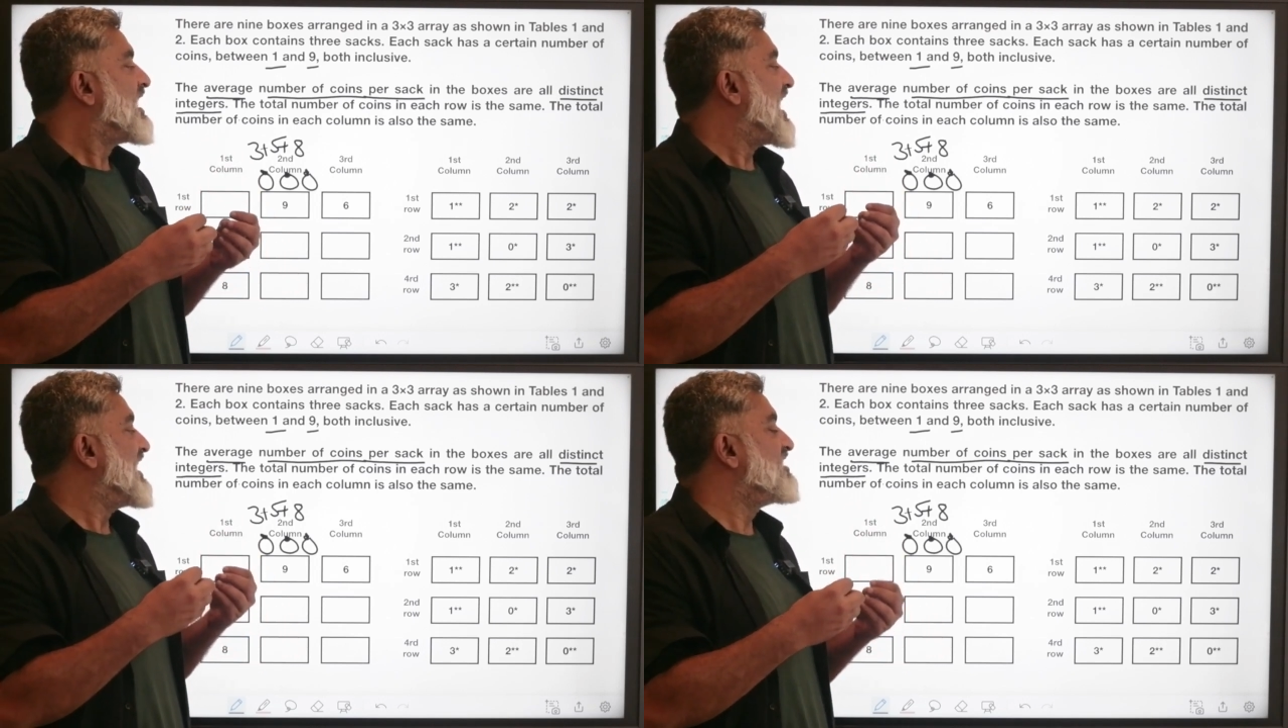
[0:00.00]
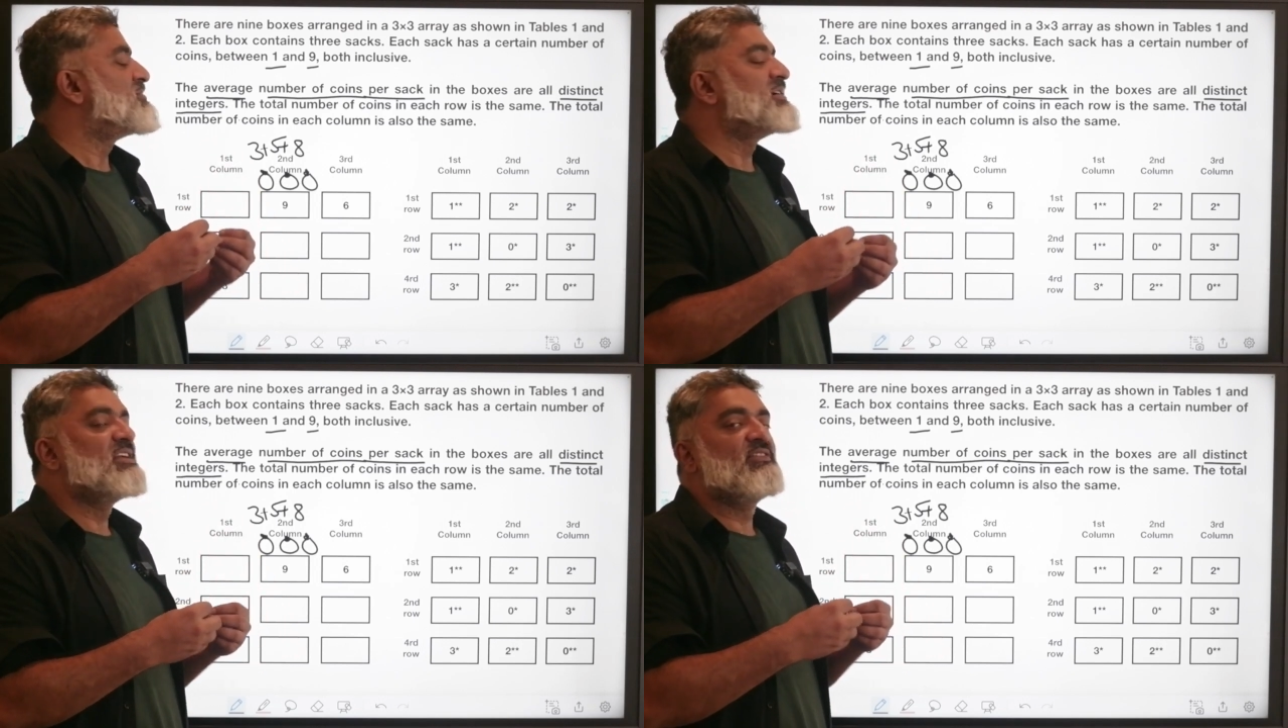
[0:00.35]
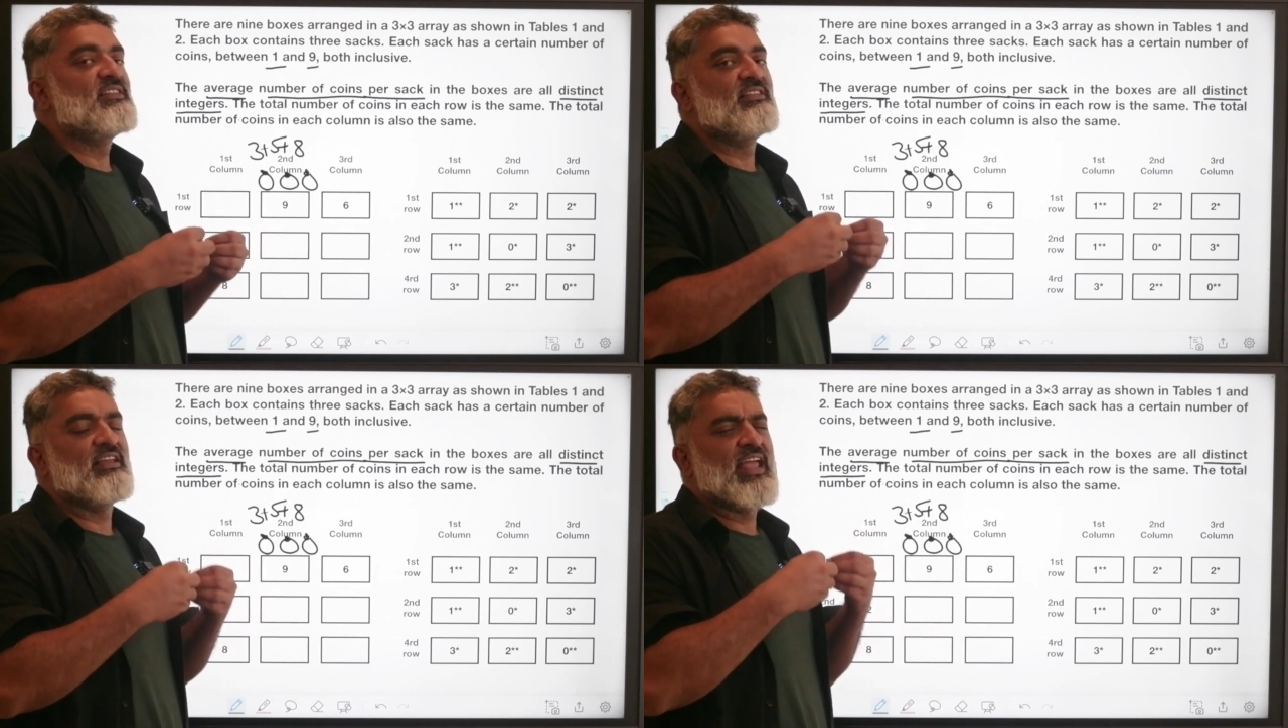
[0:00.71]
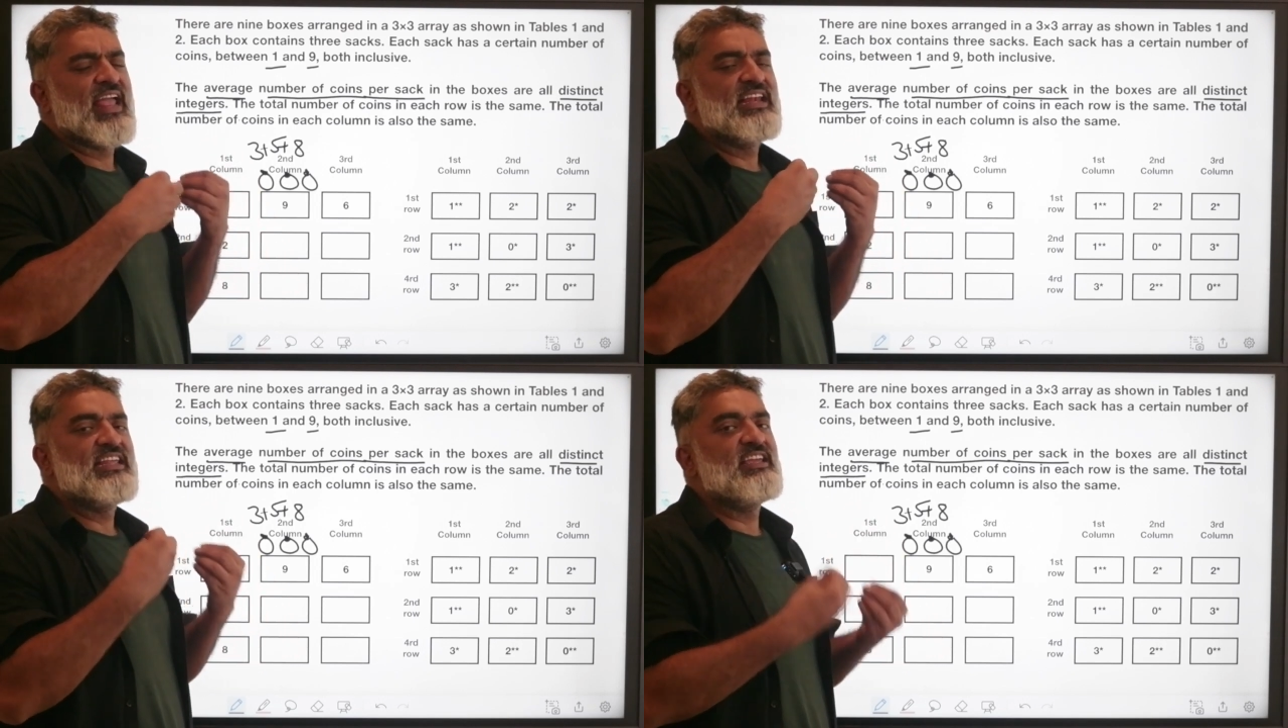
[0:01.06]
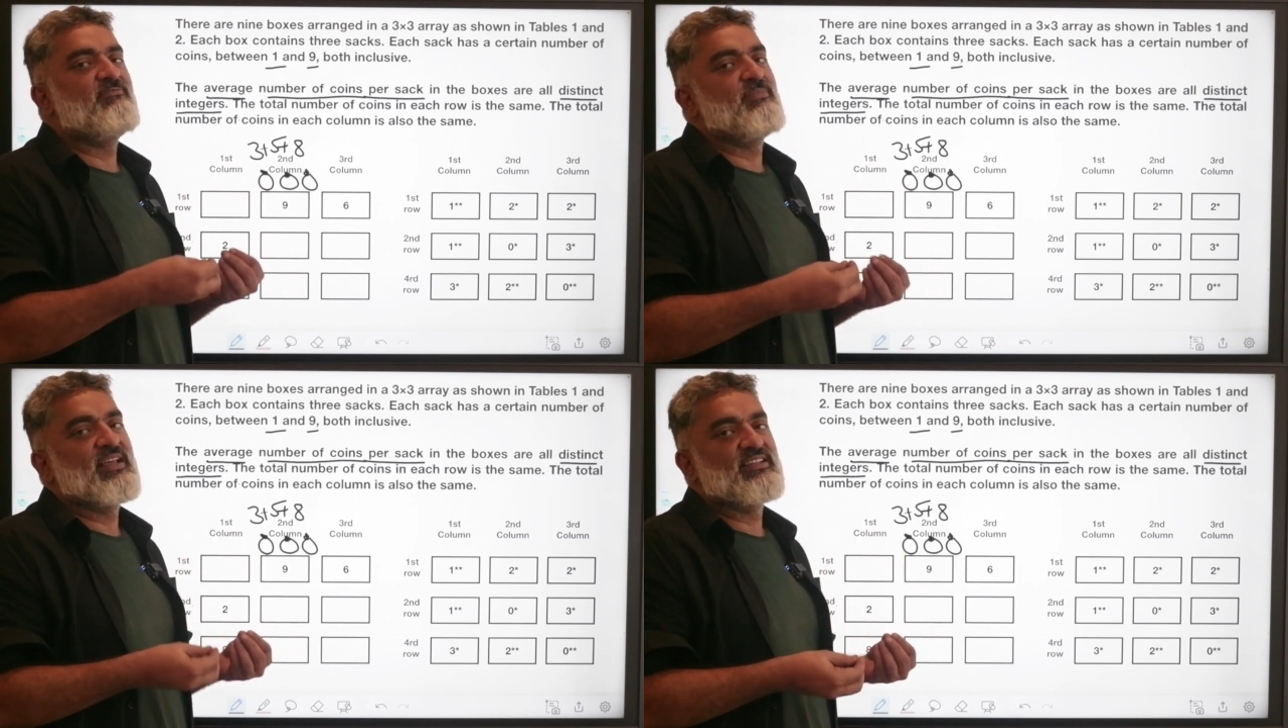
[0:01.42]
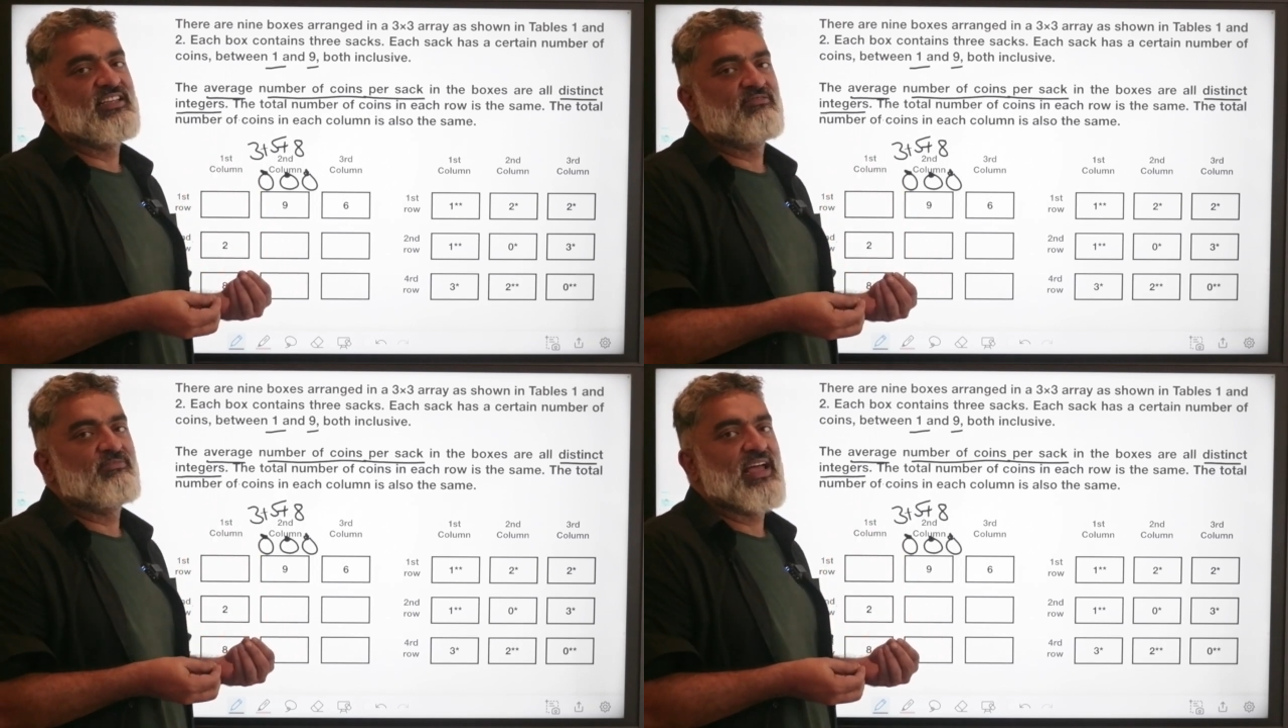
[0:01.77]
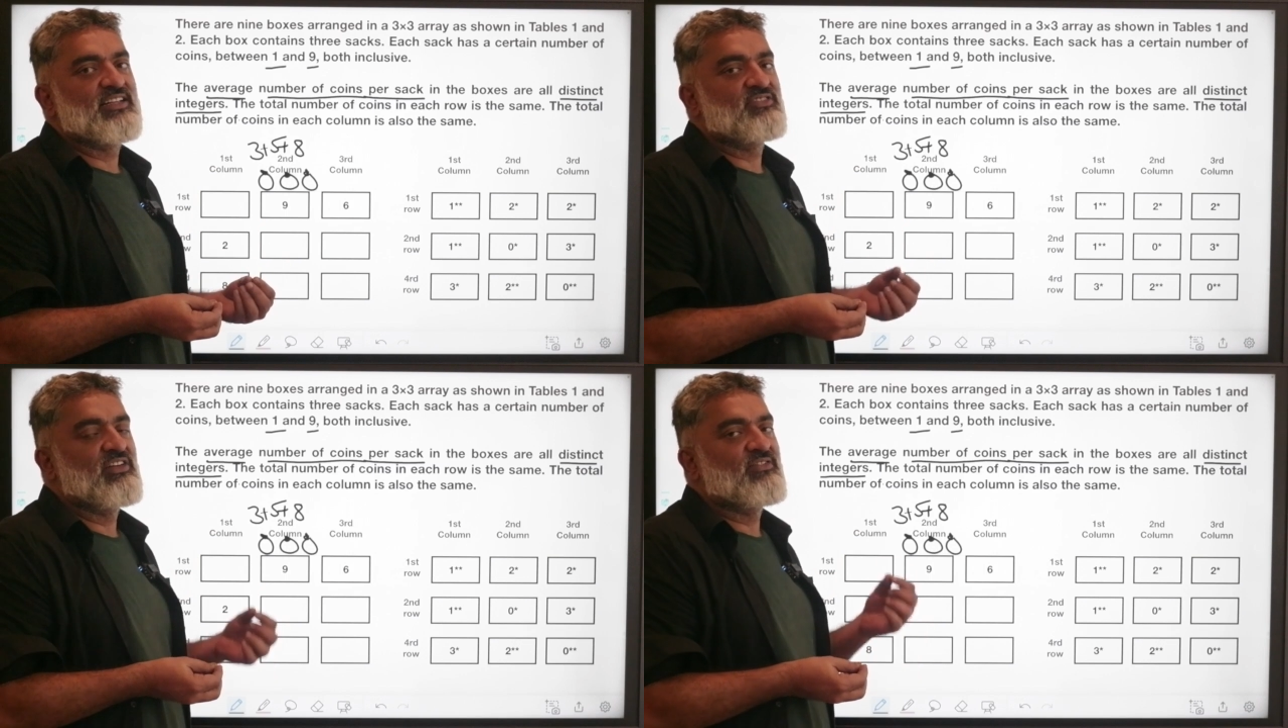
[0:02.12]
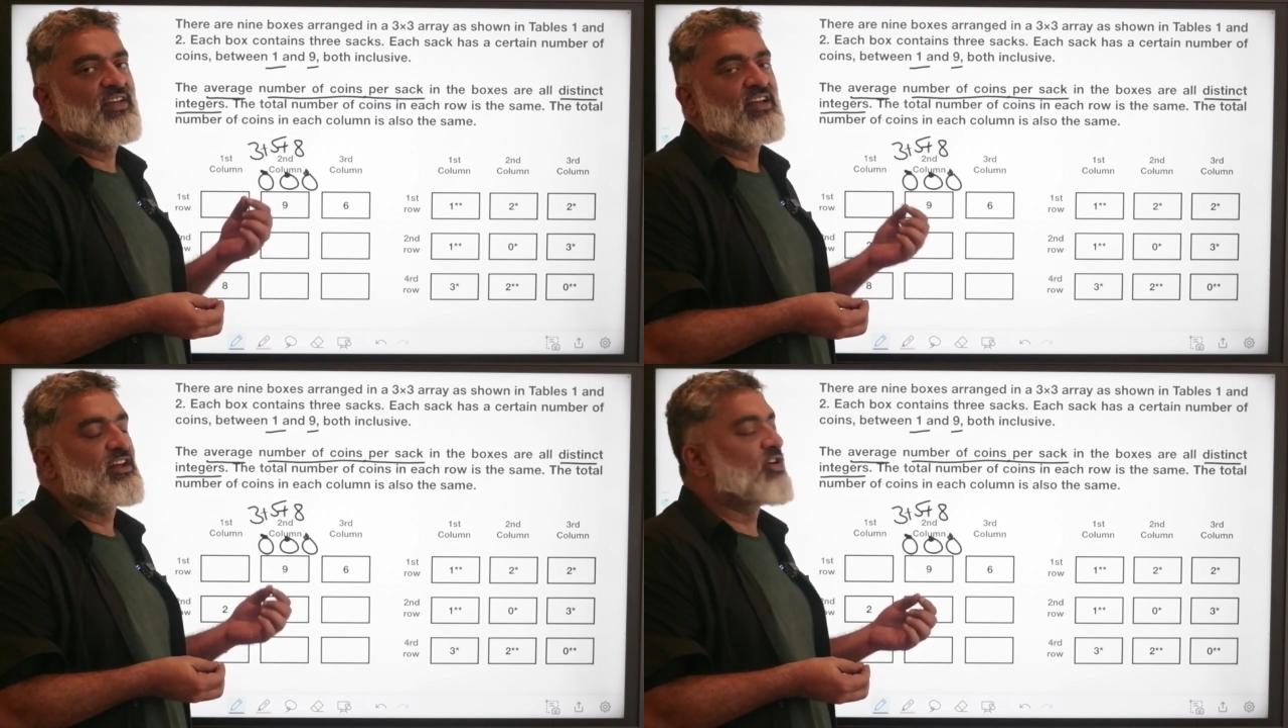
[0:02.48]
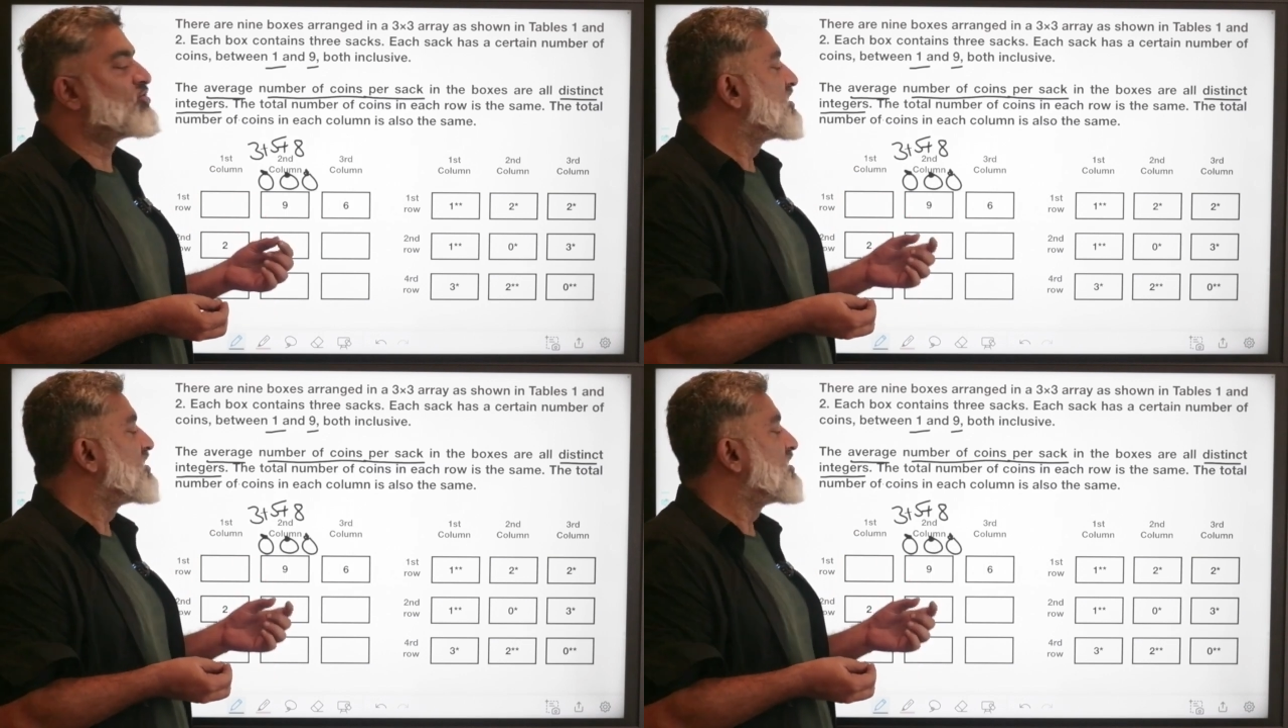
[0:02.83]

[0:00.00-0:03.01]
anybody with any basic maths will figure out